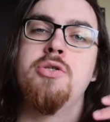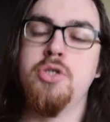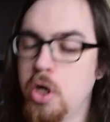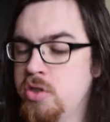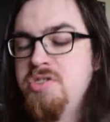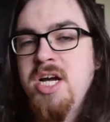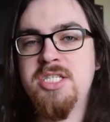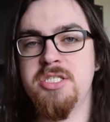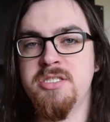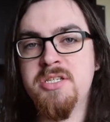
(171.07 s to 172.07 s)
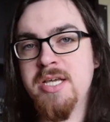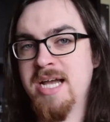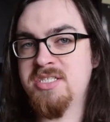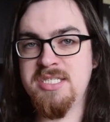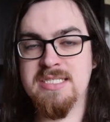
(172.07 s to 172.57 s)
don't judge it until you
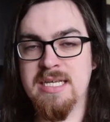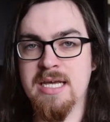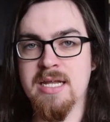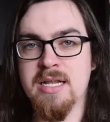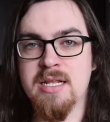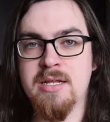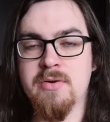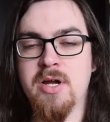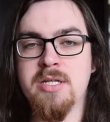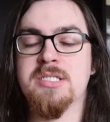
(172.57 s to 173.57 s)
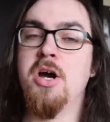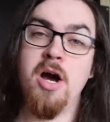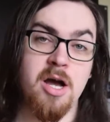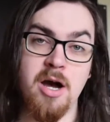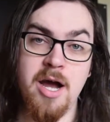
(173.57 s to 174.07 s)
actually see it, right? So
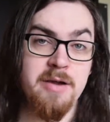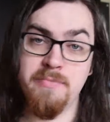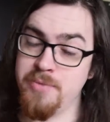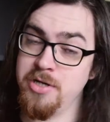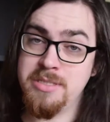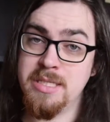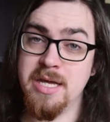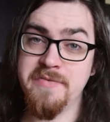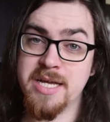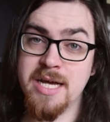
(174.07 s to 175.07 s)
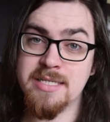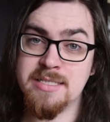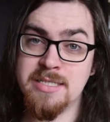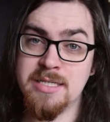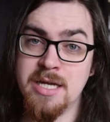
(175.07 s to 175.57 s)
I personally love the
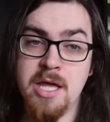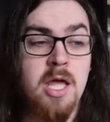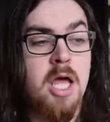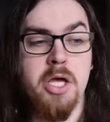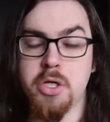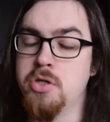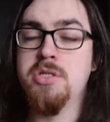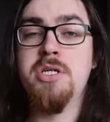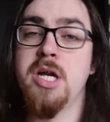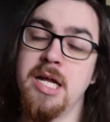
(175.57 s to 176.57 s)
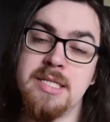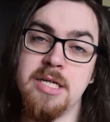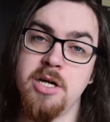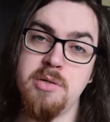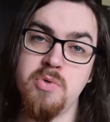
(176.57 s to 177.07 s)
casting. Could turn out
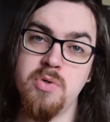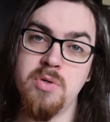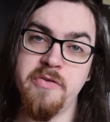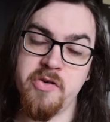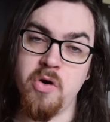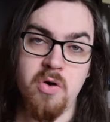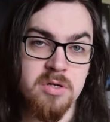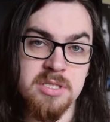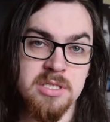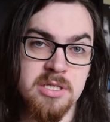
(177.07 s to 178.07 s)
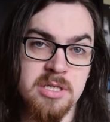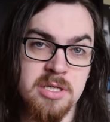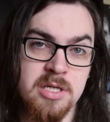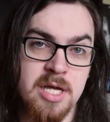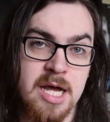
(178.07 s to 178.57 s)
terrible, of course.
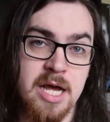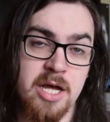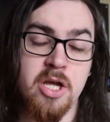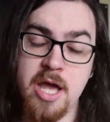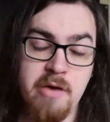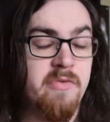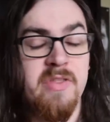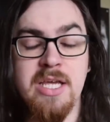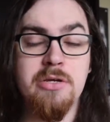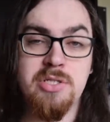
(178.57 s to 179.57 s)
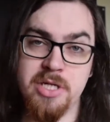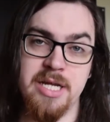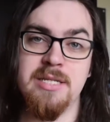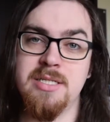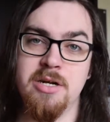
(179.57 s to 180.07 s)
Everything could turn
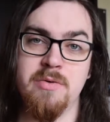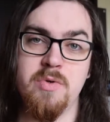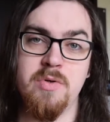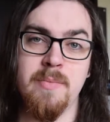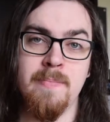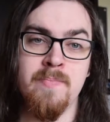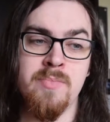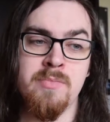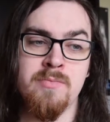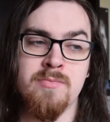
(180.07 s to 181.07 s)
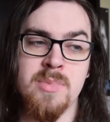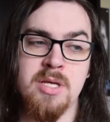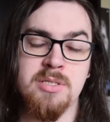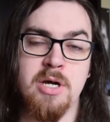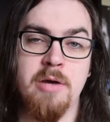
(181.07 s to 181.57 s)
out terrible.
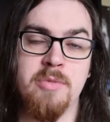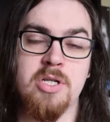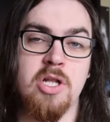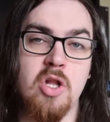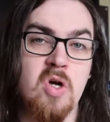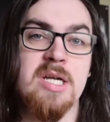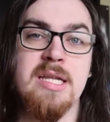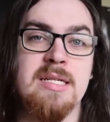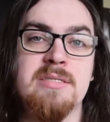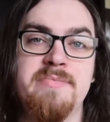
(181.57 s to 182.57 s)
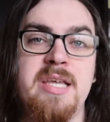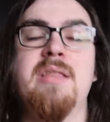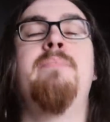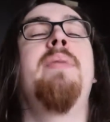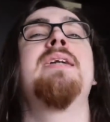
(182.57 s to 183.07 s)
So not going to lock it in as being the
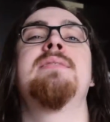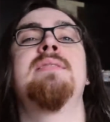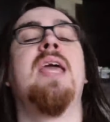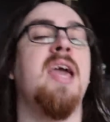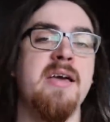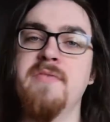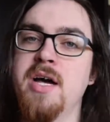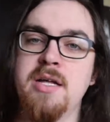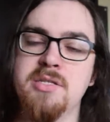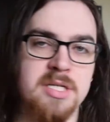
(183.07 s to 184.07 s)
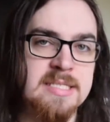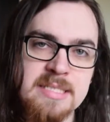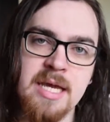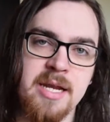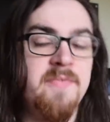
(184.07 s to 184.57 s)
best thing ever until I
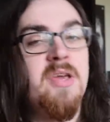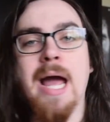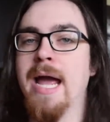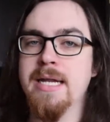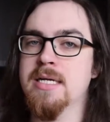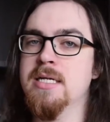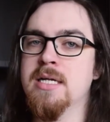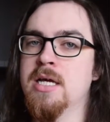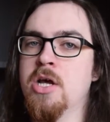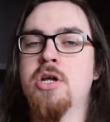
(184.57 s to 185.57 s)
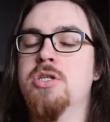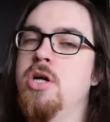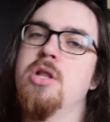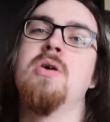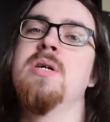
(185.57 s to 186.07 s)
see it. If you hate it,
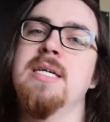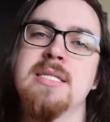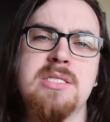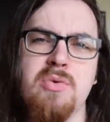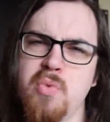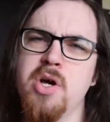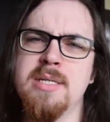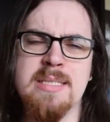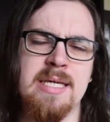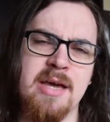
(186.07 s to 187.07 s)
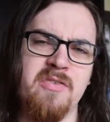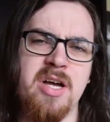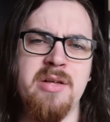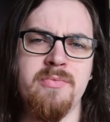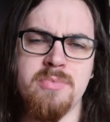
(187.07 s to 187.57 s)
don't lock it in as the worst thing
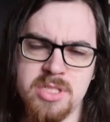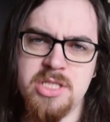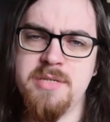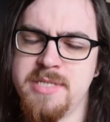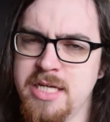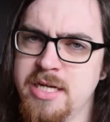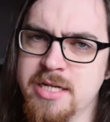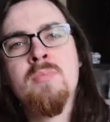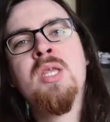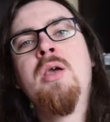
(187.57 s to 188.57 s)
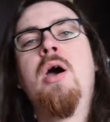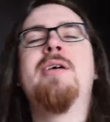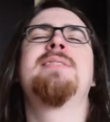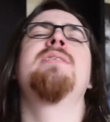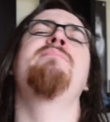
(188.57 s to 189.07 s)
ever until you've seen it.
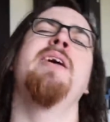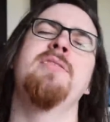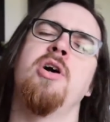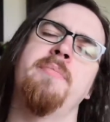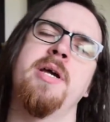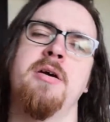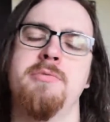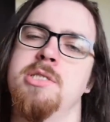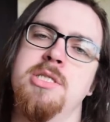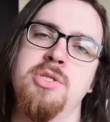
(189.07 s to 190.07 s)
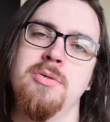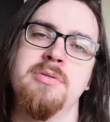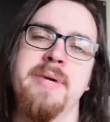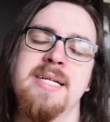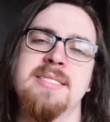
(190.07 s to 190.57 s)
Alright, so the big topic I wanted to talk
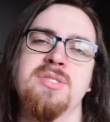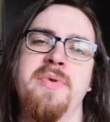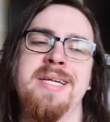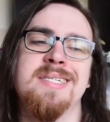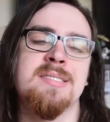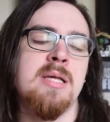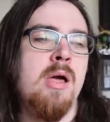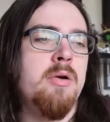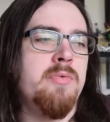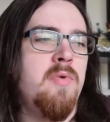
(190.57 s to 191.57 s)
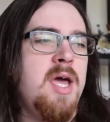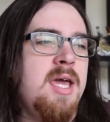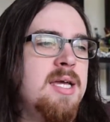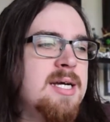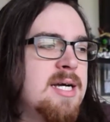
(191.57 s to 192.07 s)
about this week is
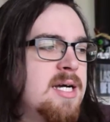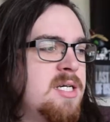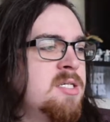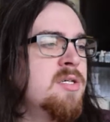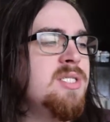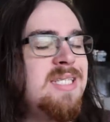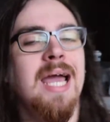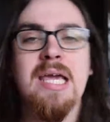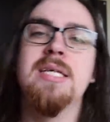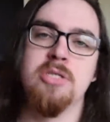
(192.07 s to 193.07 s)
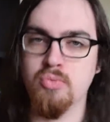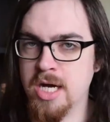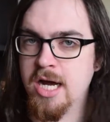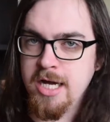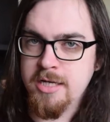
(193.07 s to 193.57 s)
we are days
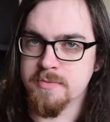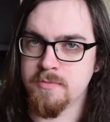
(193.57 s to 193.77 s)
away